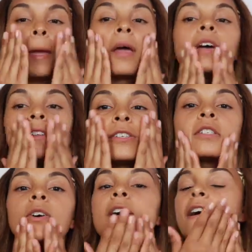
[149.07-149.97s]
and just
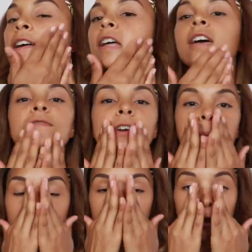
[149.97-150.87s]
go ahead and
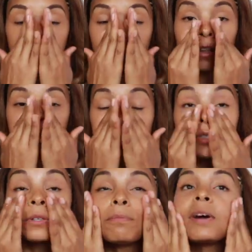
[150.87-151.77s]
rub that all
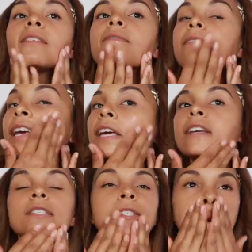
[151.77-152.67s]
into my
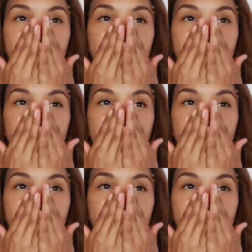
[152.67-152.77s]
face.